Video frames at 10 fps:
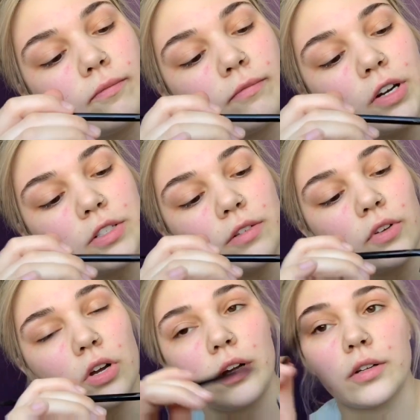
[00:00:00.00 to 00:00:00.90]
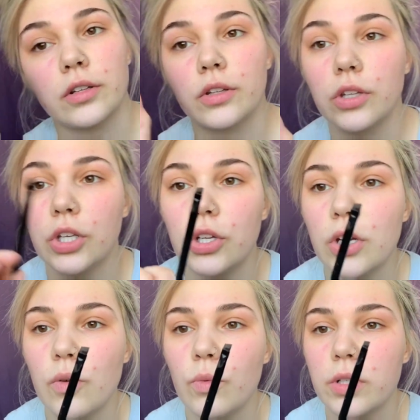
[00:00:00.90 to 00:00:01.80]
First of all, you
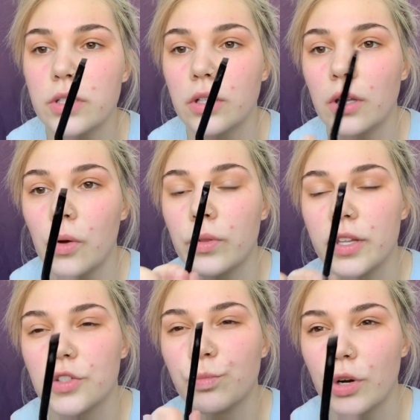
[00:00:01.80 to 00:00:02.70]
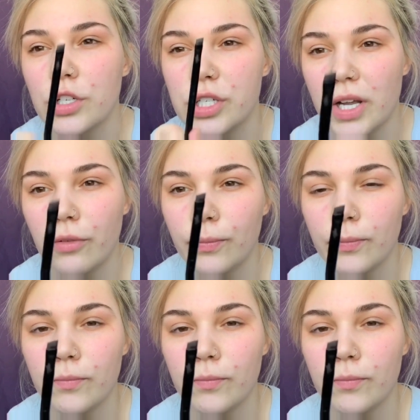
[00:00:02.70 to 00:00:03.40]
don't want to load this brush down.